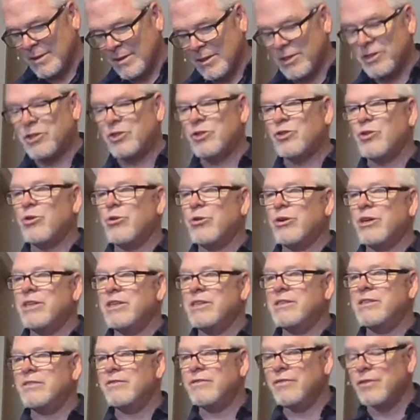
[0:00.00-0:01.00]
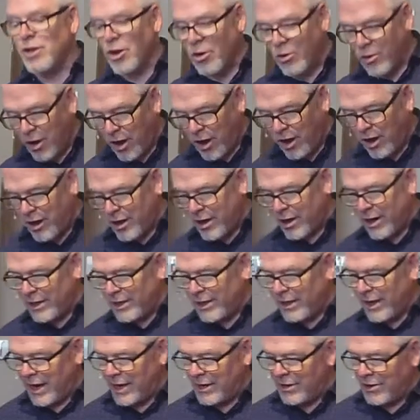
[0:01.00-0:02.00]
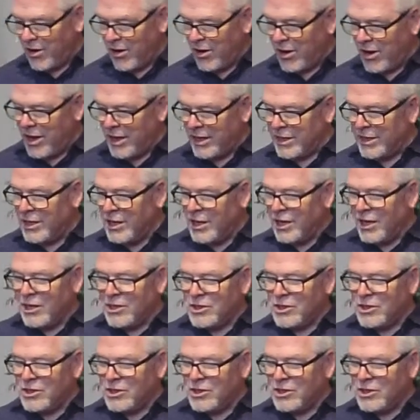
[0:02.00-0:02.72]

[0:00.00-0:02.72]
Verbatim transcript: The stories flow on and on.